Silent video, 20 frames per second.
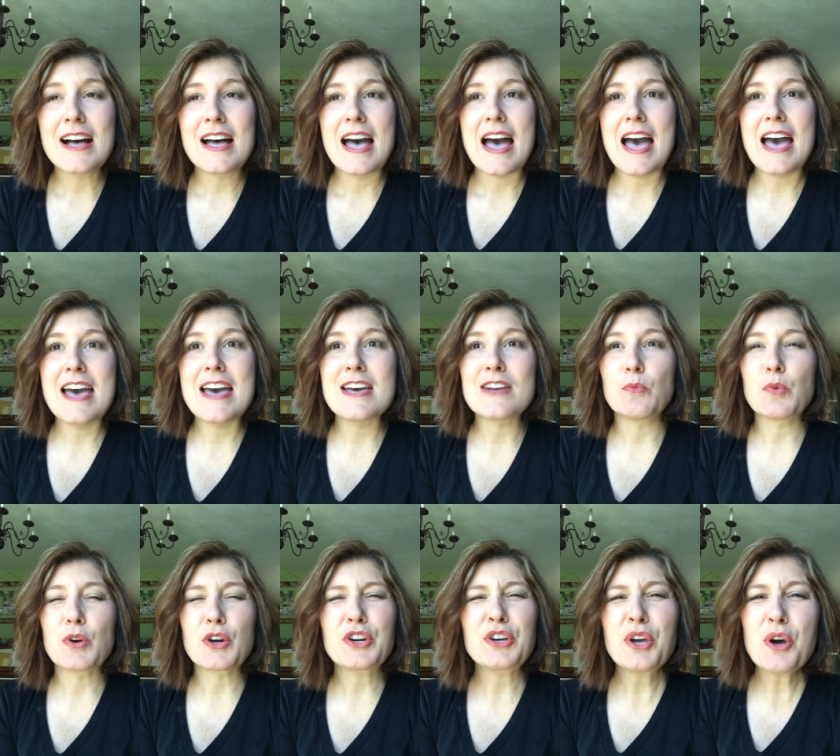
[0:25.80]
and
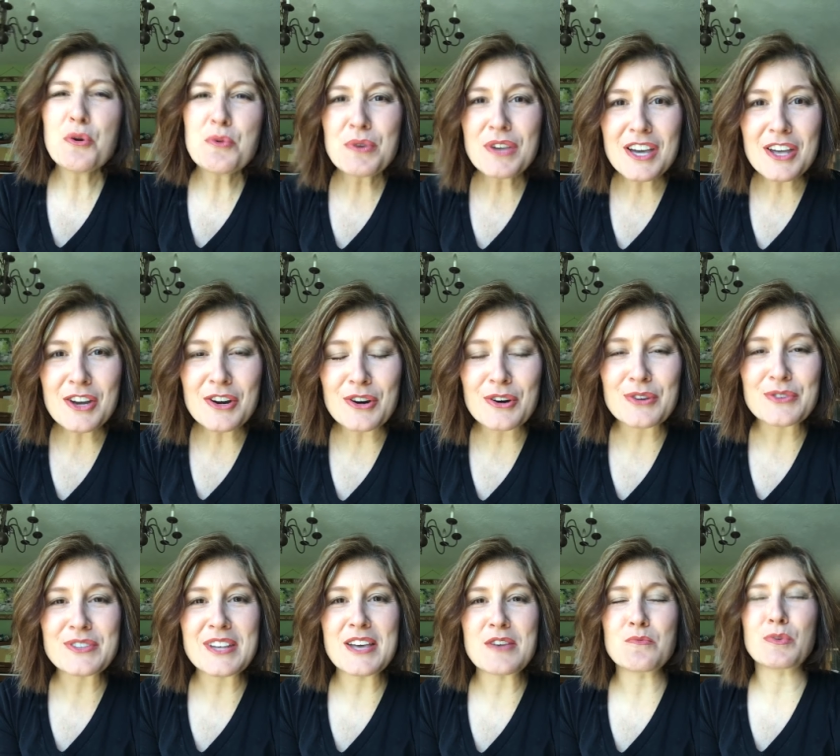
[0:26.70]
we're go getters
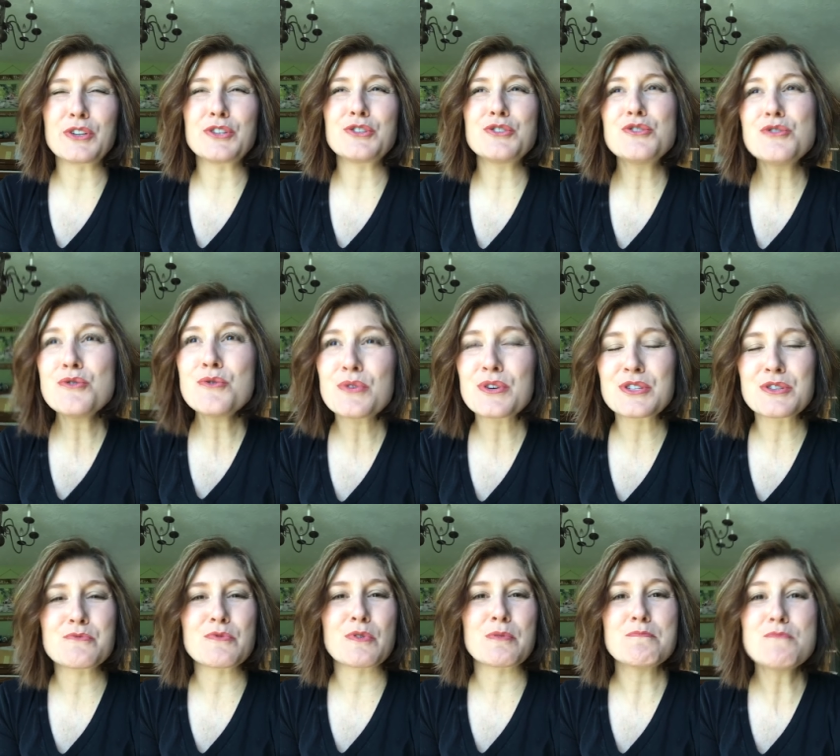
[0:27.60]
and we're doers and
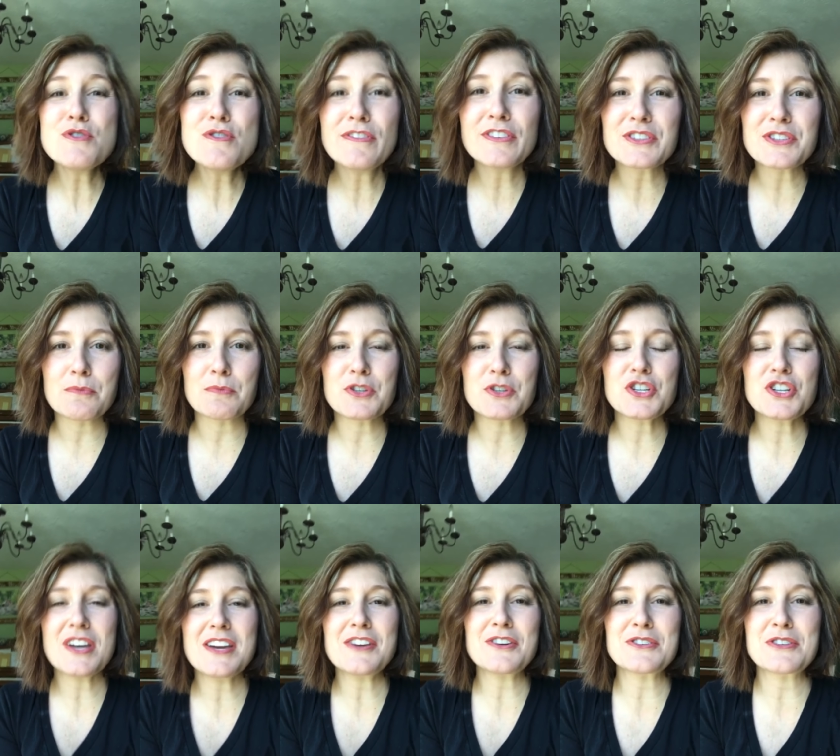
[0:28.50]
we're movers and we're
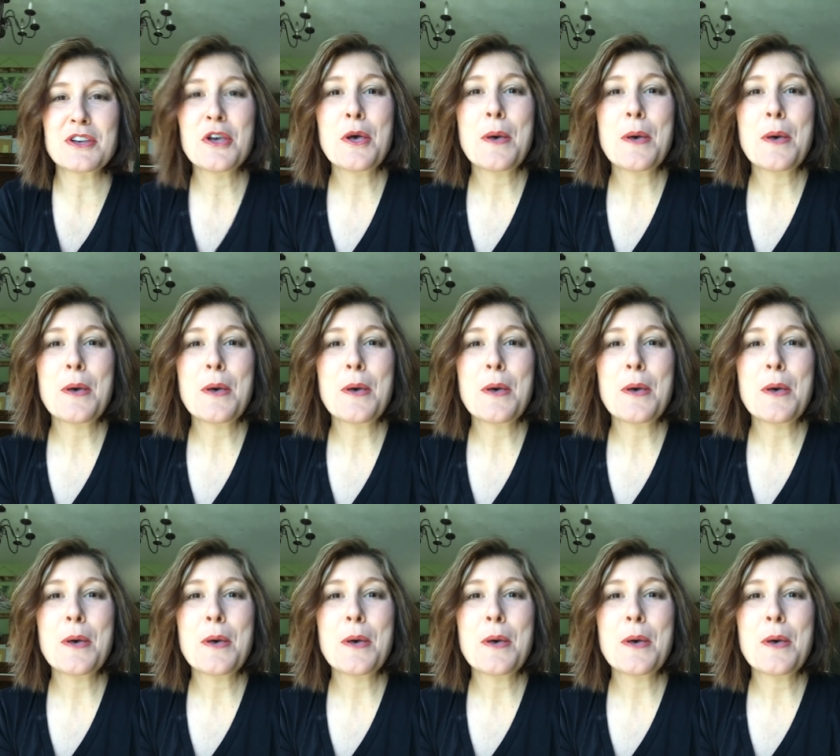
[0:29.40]
shakers.